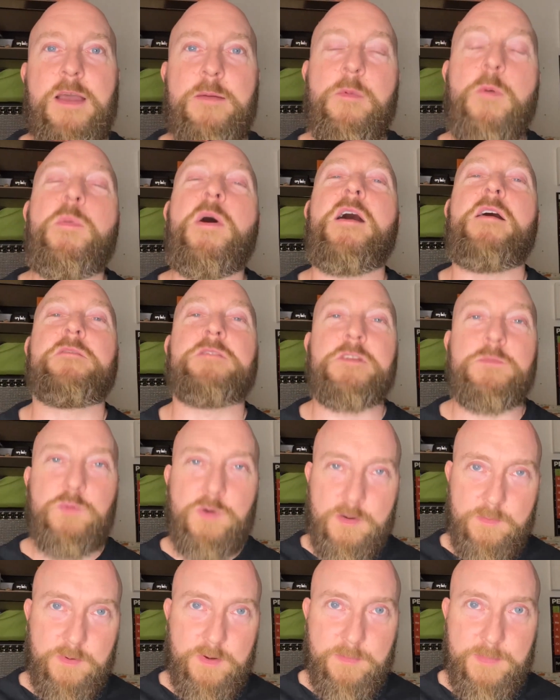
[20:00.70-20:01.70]
I'm a part of the
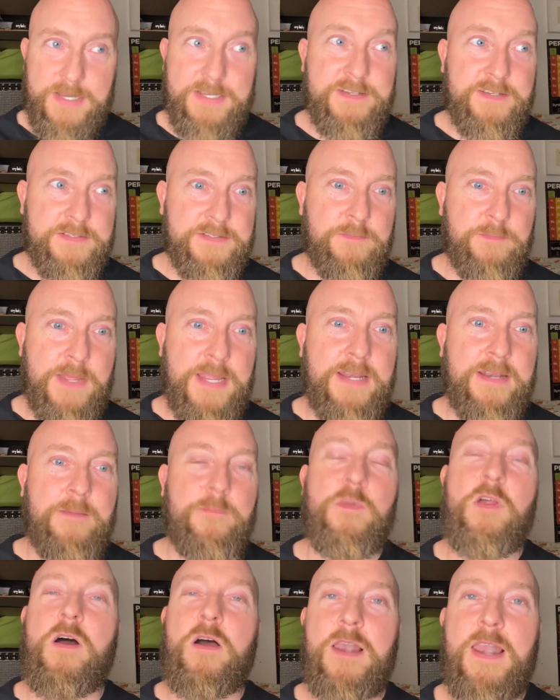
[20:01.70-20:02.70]
problem, it doesn't mean
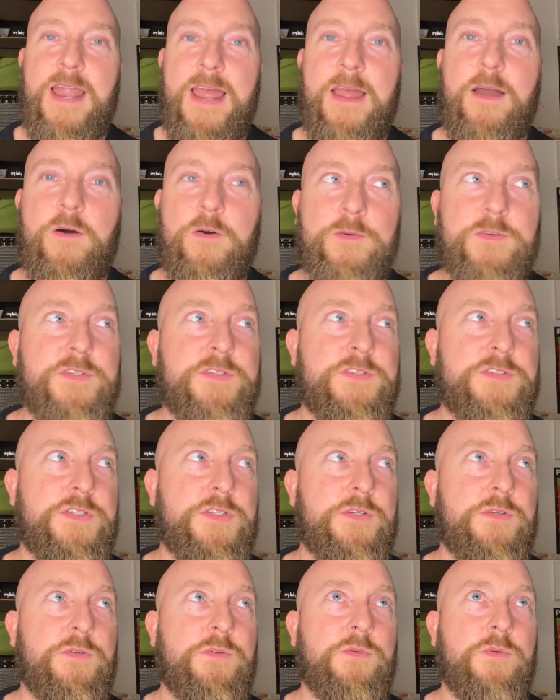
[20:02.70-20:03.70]
I'm not allowed
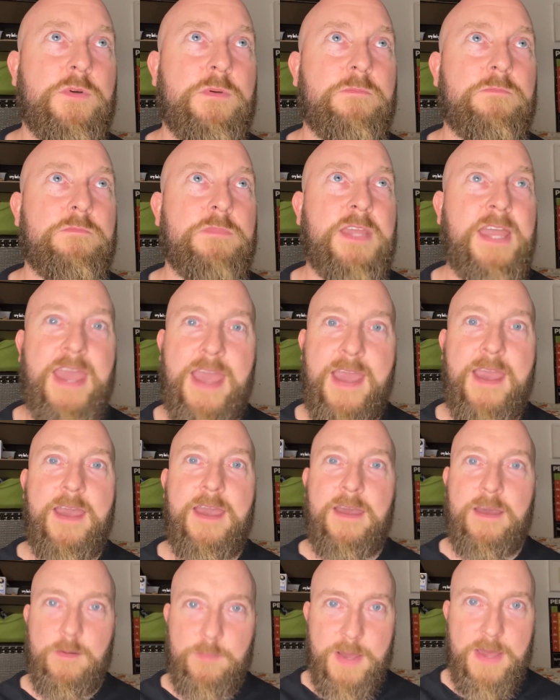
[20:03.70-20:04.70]
to
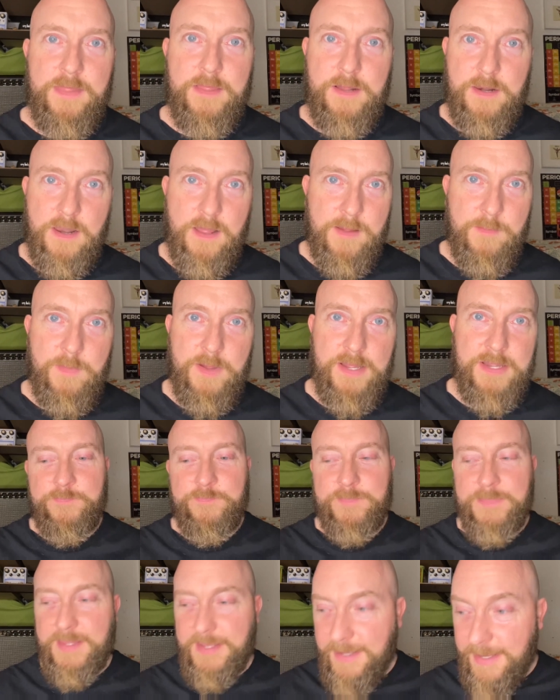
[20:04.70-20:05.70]
care about the climate.
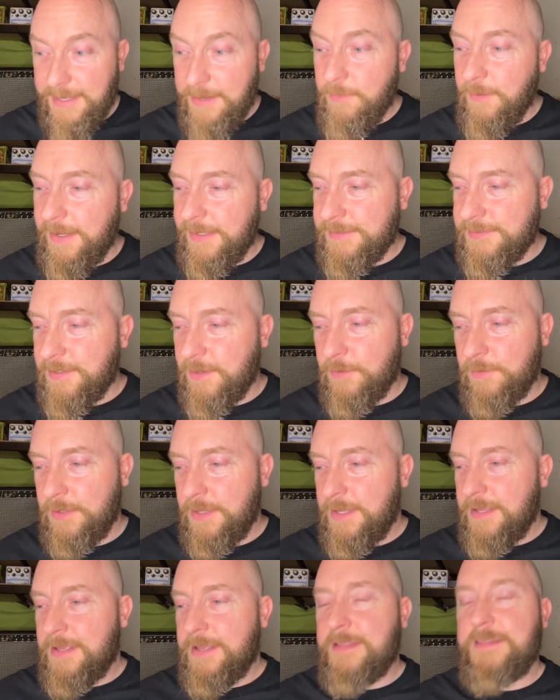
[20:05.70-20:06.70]
Anyway, so
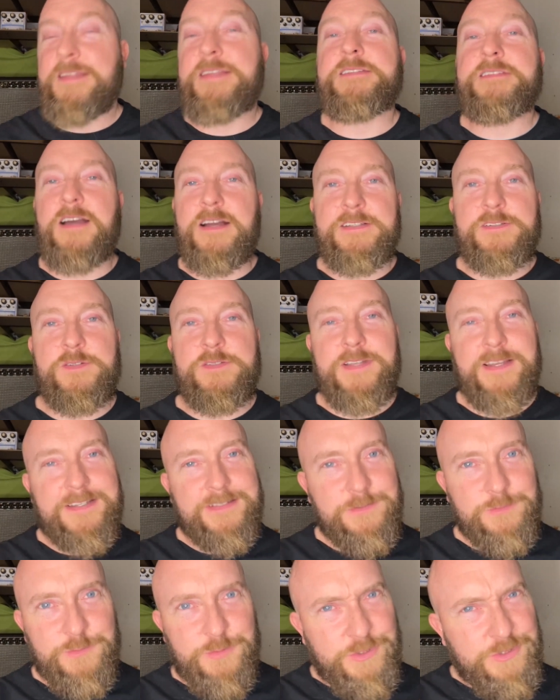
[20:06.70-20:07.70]
these guys, I was like,
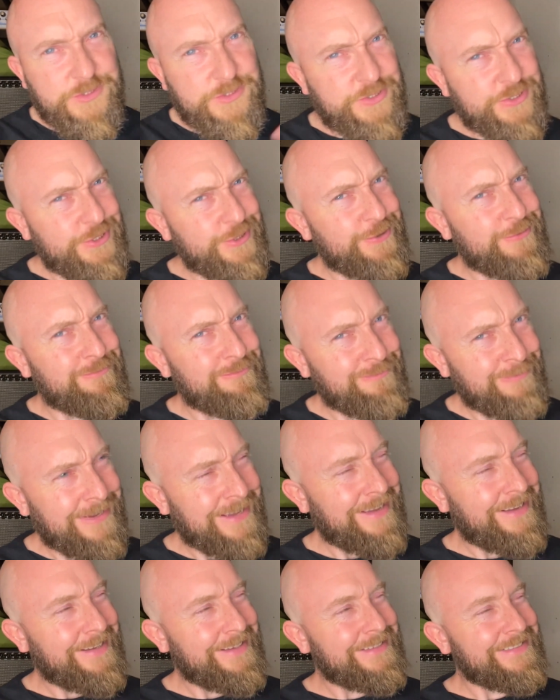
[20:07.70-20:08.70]
would you
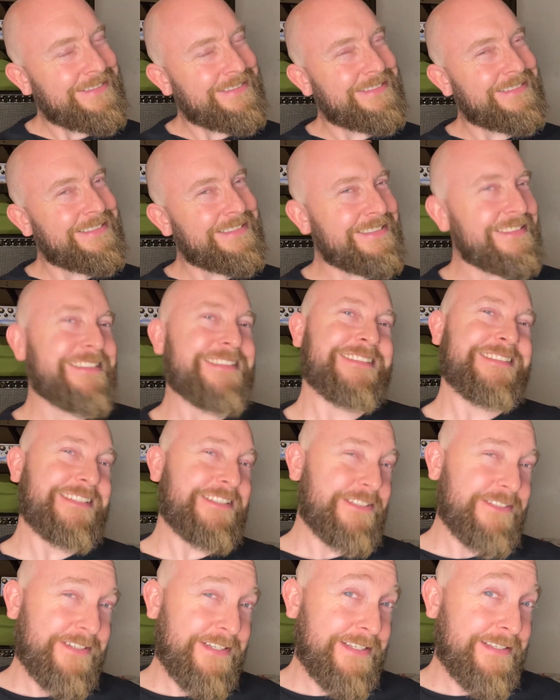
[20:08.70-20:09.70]
mind
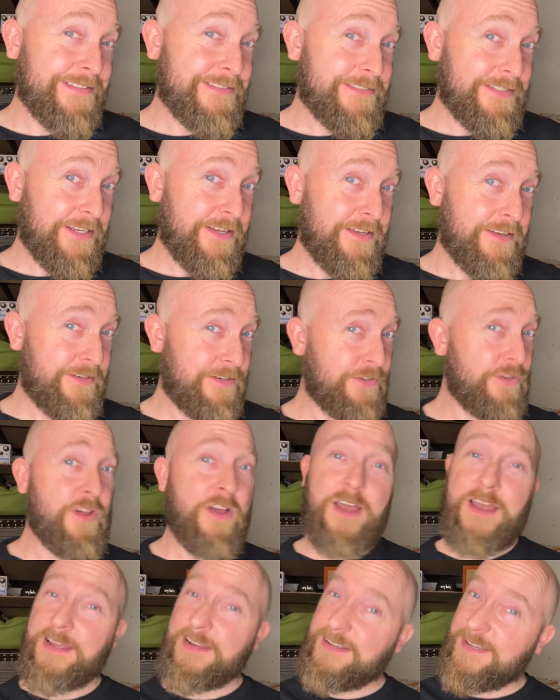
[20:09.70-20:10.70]
considering
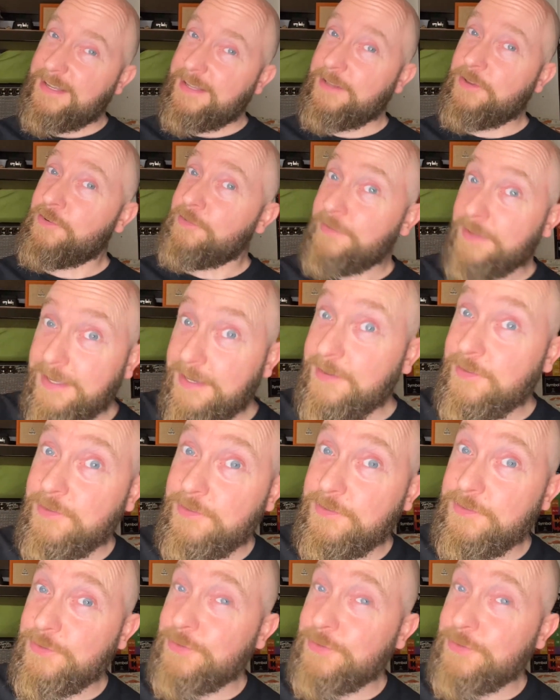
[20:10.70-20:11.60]
not idling your vehicles